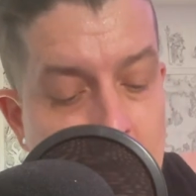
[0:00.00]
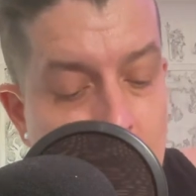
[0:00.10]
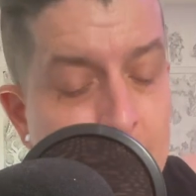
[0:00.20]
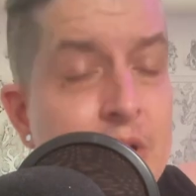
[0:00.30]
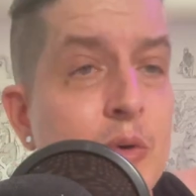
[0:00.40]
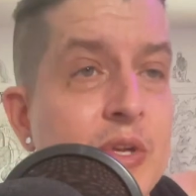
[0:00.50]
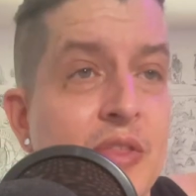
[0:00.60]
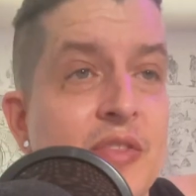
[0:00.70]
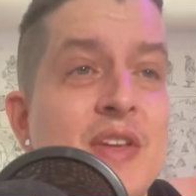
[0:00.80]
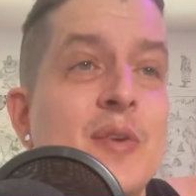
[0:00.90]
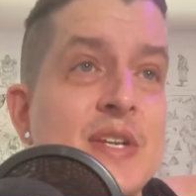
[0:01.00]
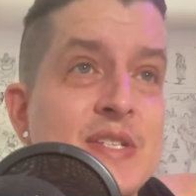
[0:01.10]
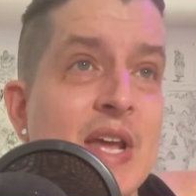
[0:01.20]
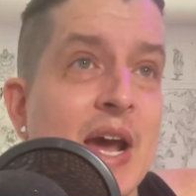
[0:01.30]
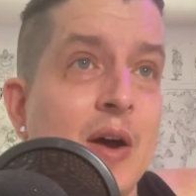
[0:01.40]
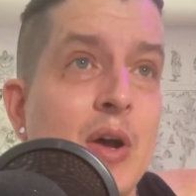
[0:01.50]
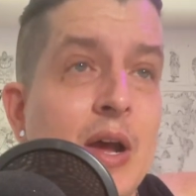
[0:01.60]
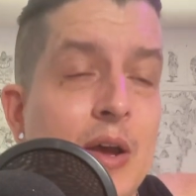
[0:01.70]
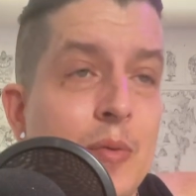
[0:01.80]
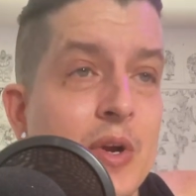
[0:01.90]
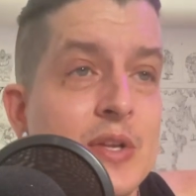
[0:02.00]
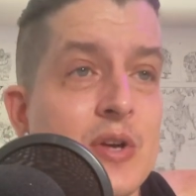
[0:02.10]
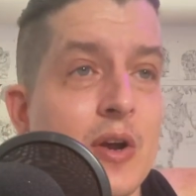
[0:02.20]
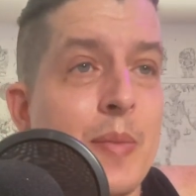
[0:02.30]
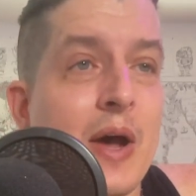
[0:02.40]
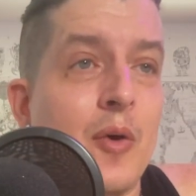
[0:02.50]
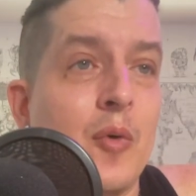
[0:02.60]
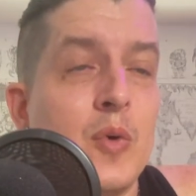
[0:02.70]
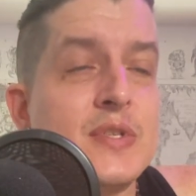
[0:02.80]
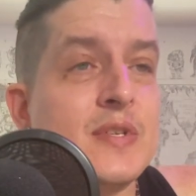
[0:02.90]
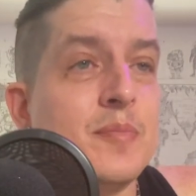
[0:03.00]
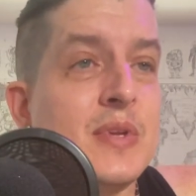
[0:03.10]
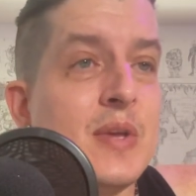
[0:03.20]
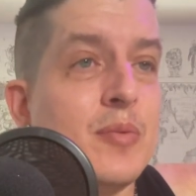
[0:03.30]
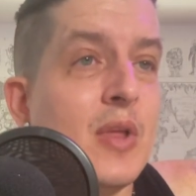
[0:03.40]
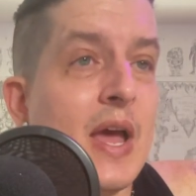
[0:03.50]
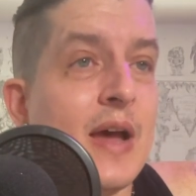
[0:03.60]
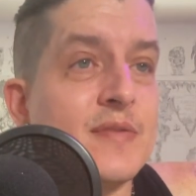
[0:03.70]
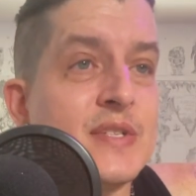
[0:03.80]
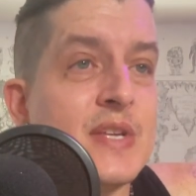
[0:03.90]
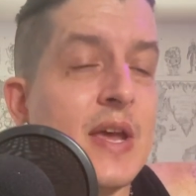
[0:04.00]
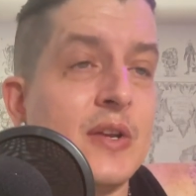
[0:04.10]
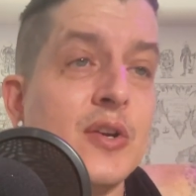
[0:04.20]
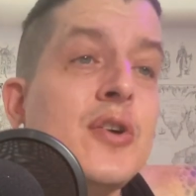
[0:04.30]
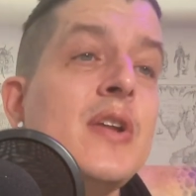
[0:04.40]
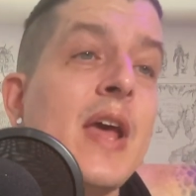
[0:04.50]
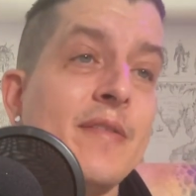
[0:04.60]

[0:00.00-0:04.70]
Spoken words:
We're going to go into theories now. We're going to talk about what some people have said could have